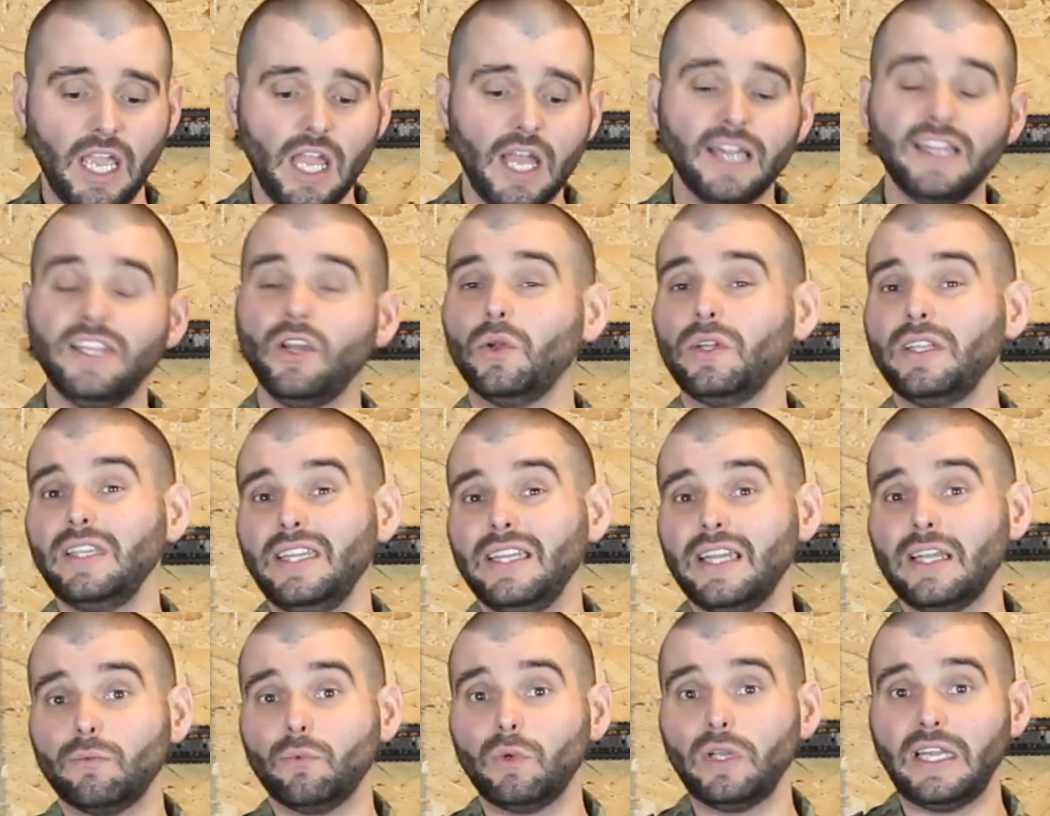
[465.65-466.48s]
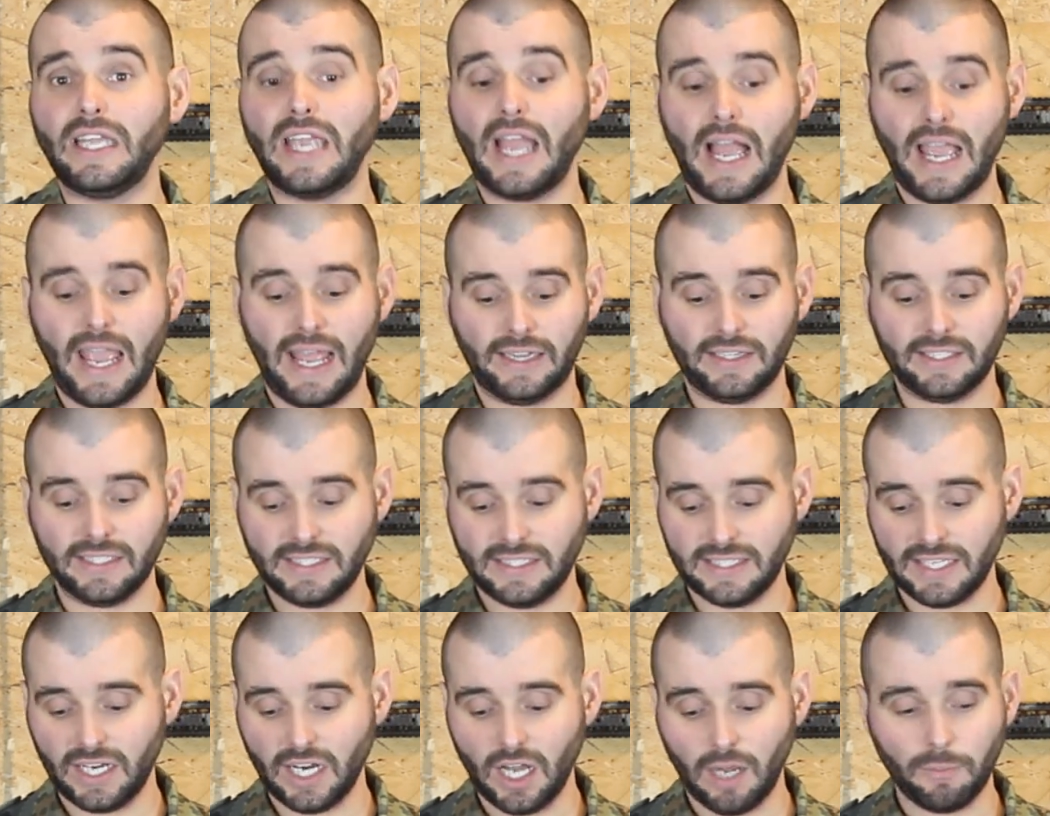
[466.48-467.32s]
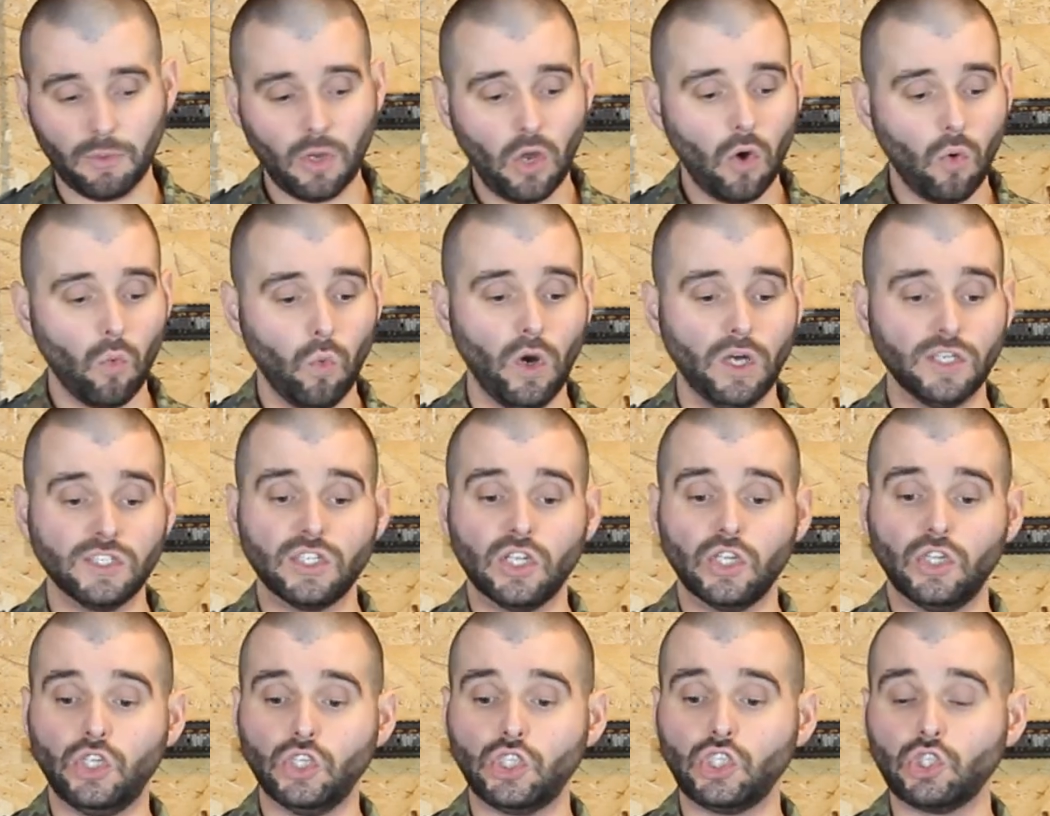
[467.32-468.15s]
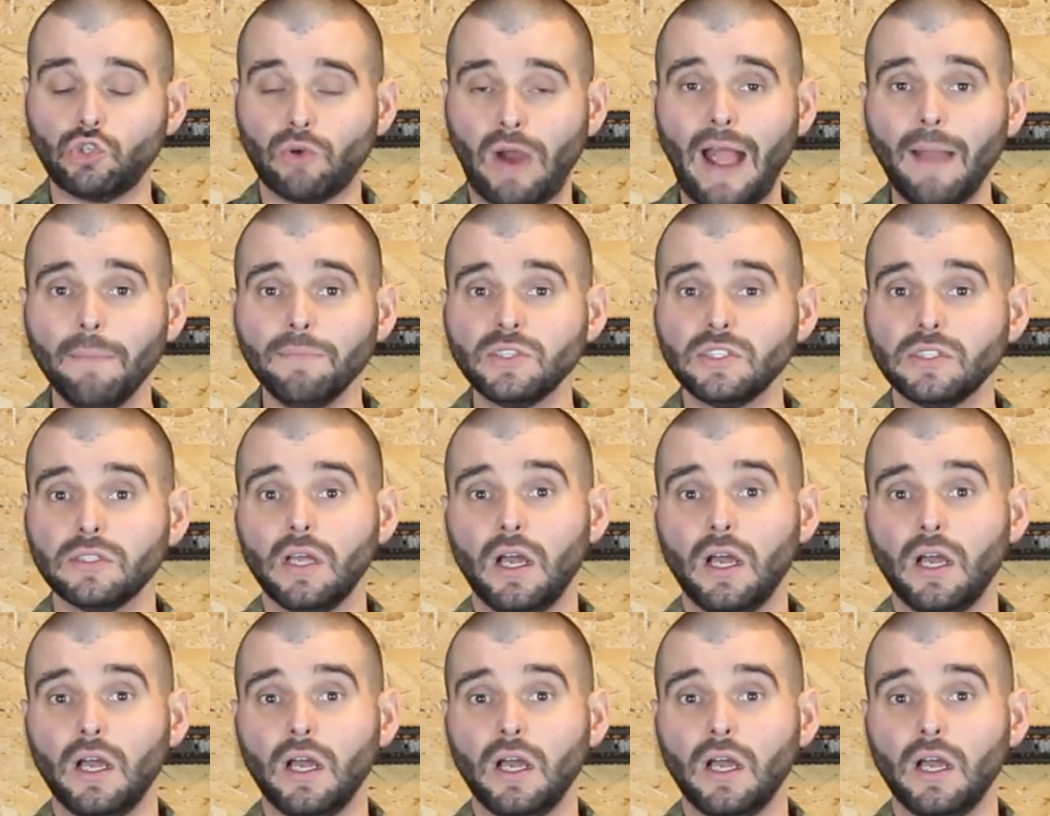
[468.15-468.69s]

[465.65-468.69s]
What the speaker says: The only thing that really I had to set up was the straps.